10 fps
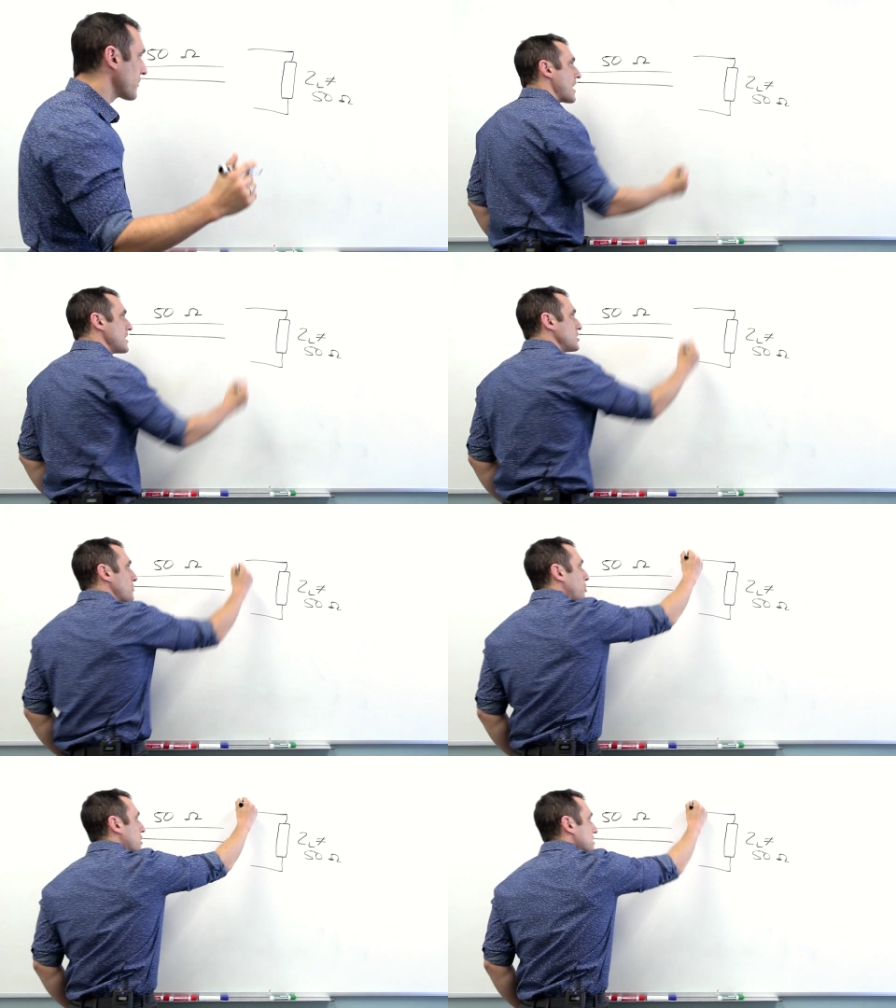I need to
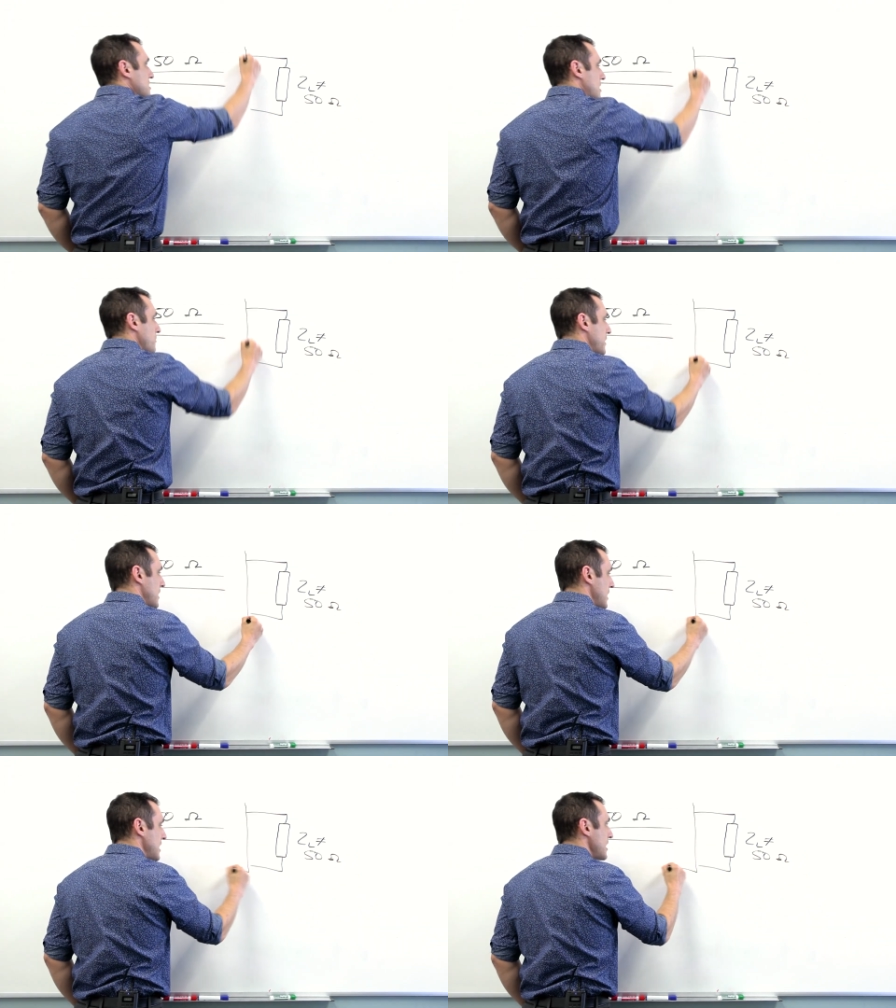put
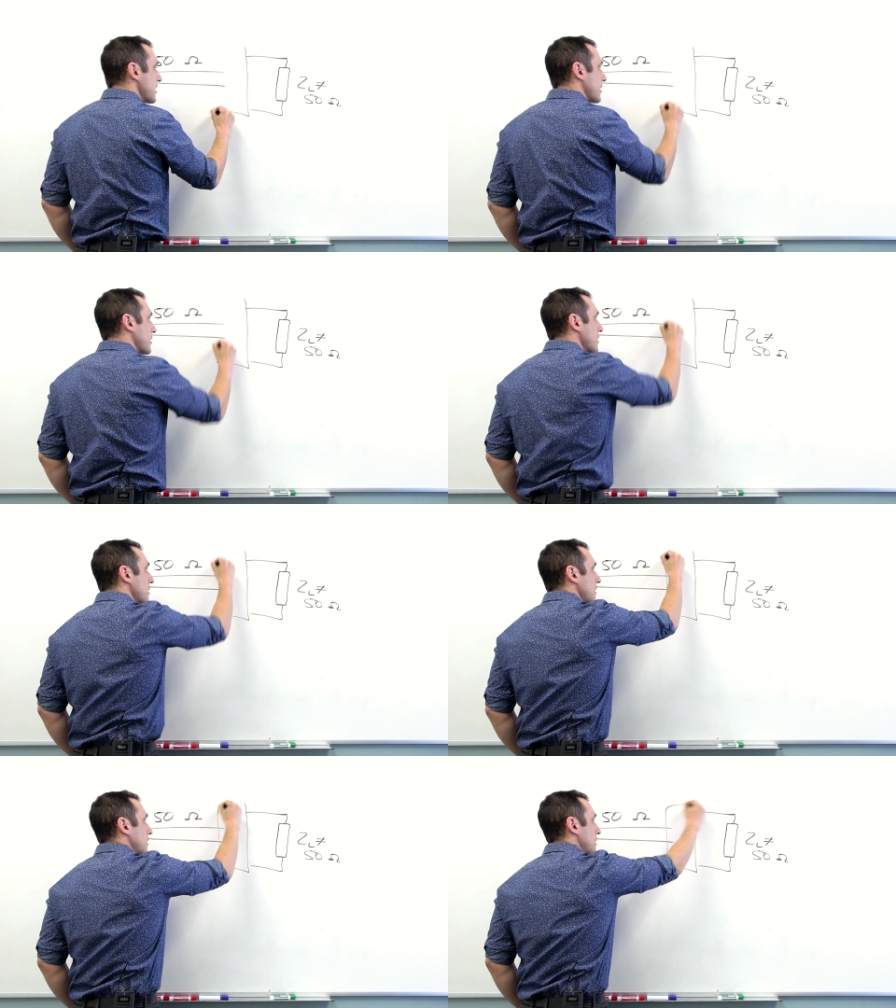something
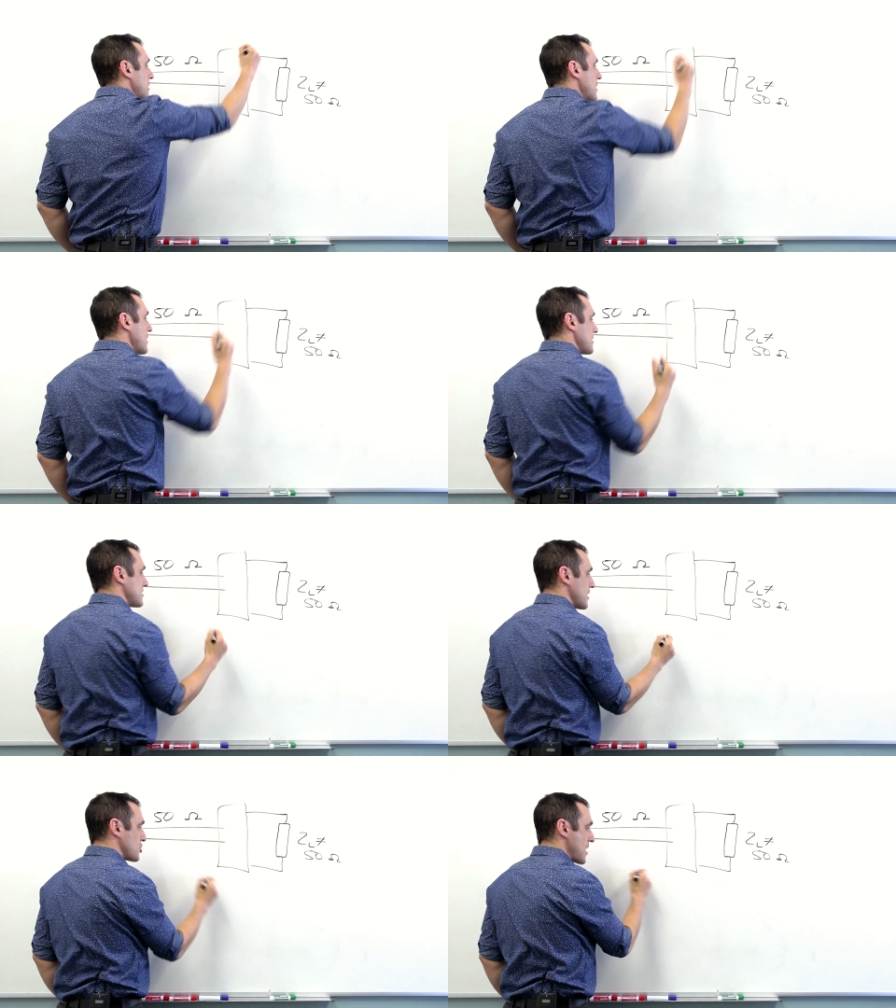here
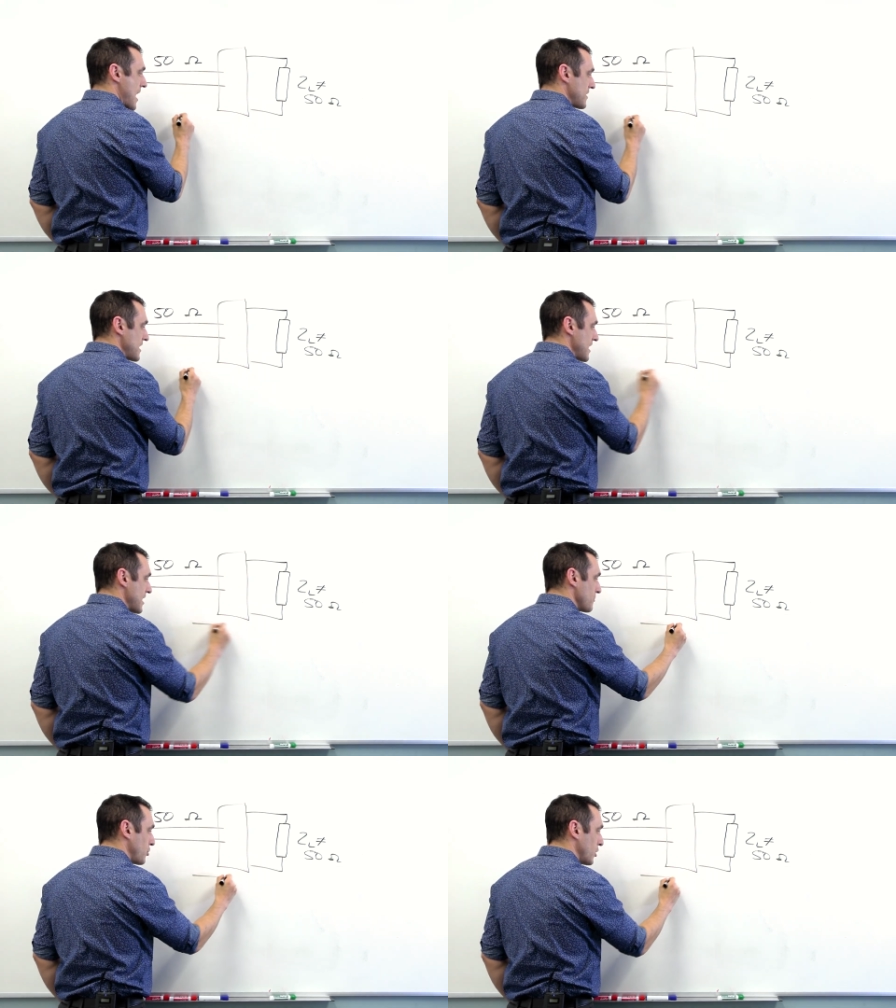such that the
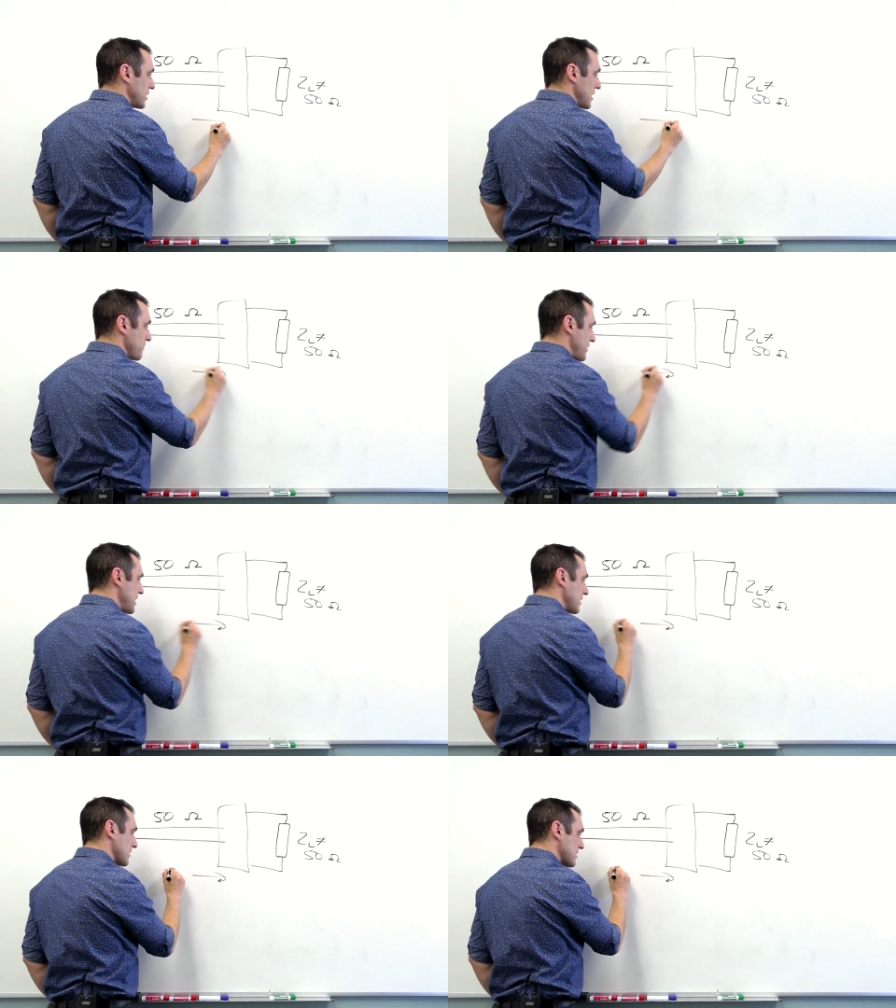input
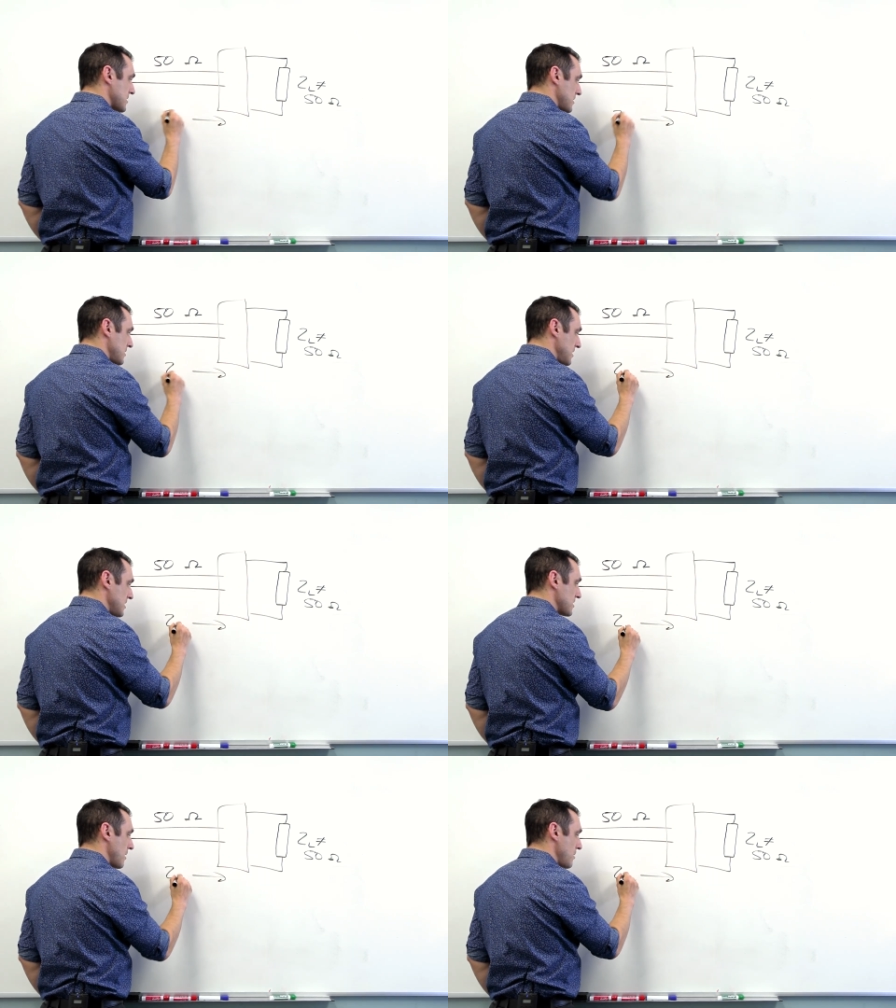impedance,
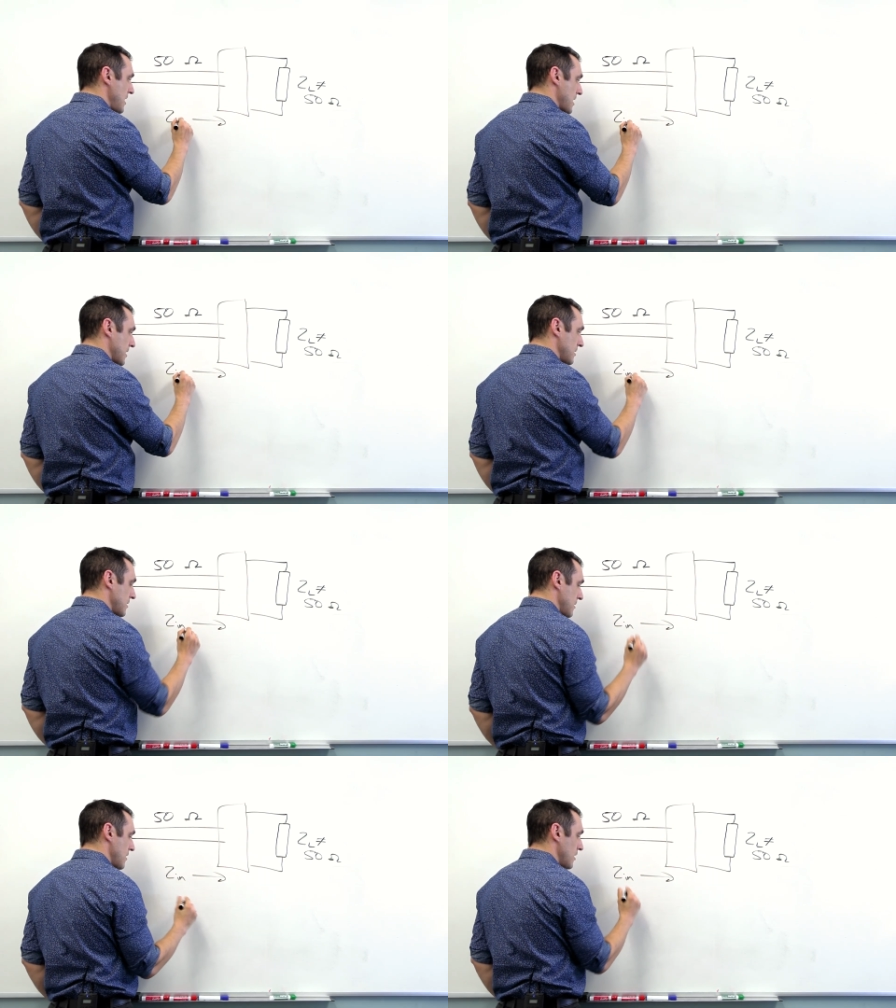Z sub
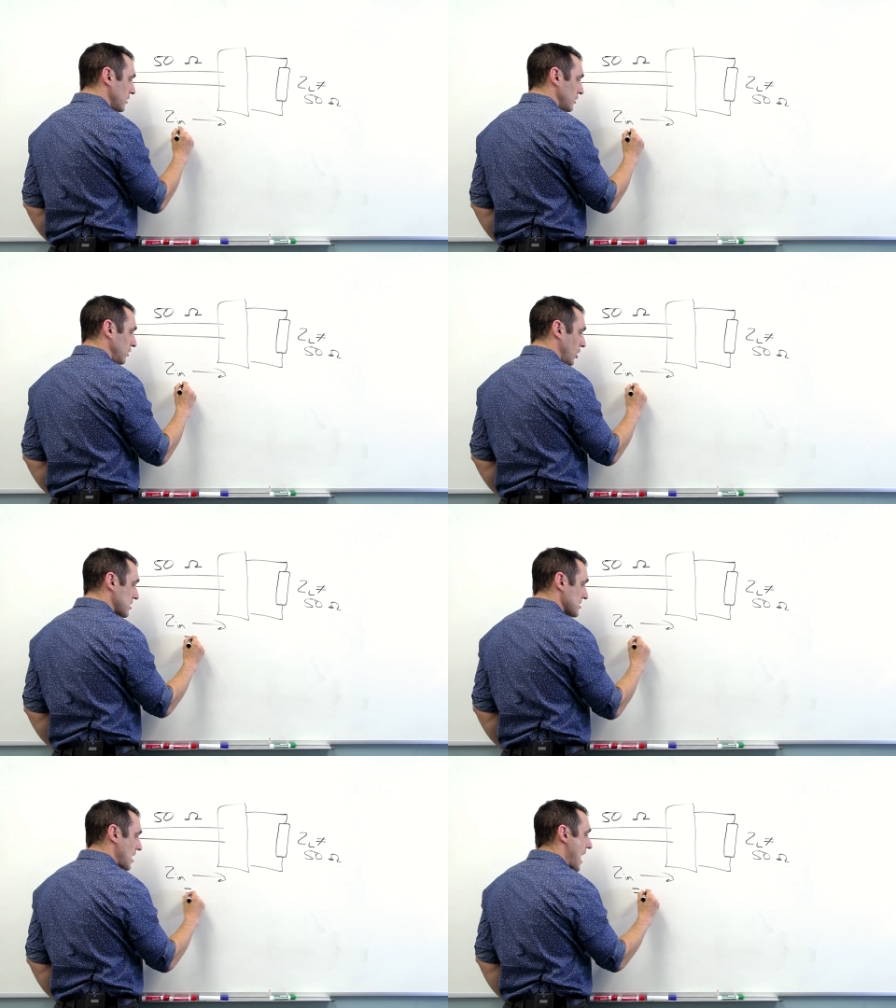in,
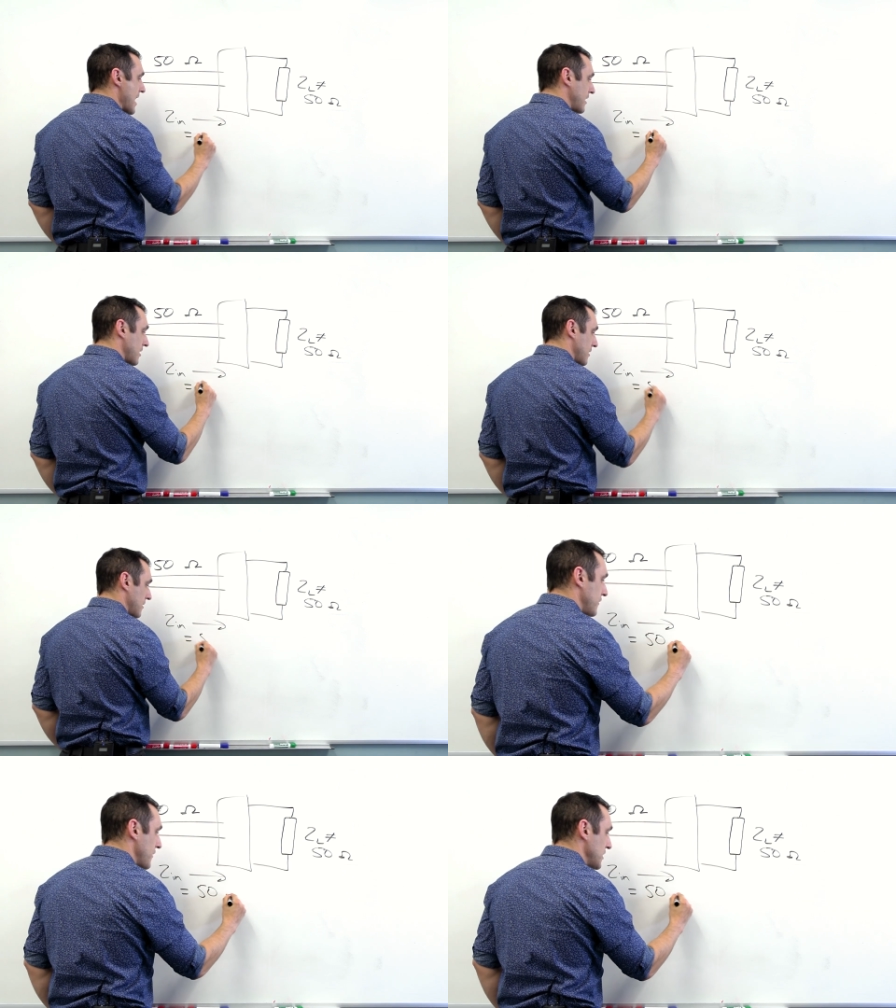looks like
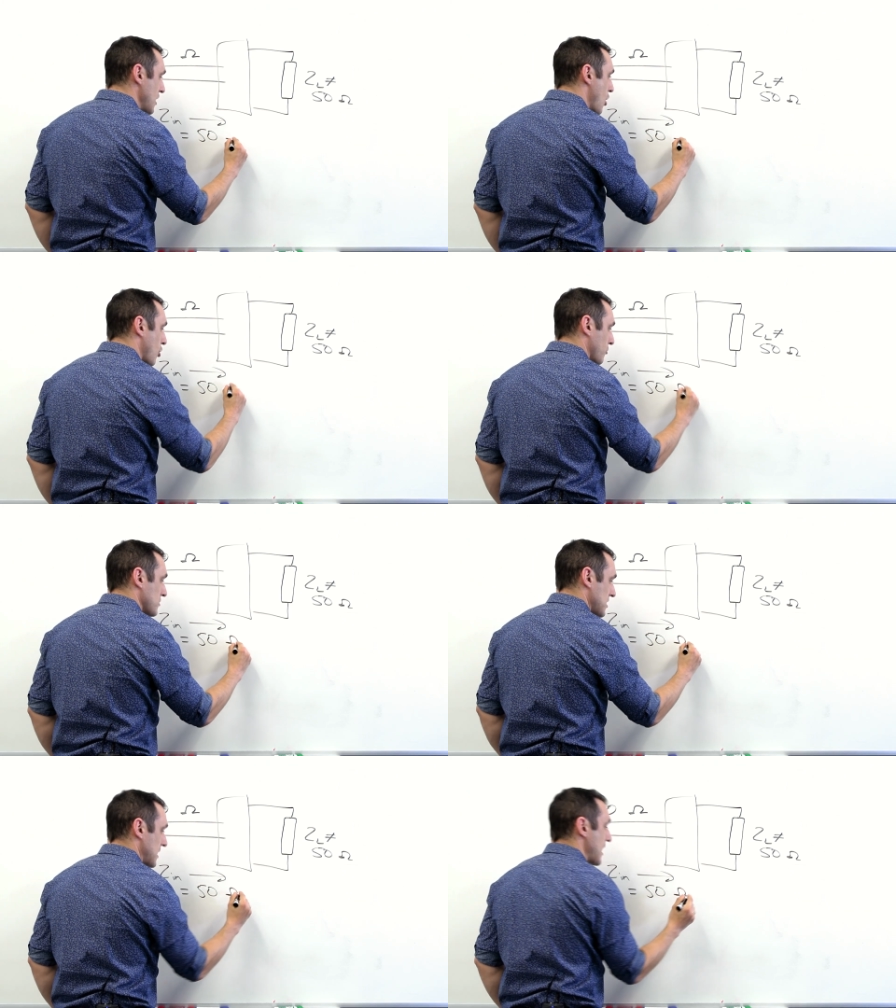50 ohms.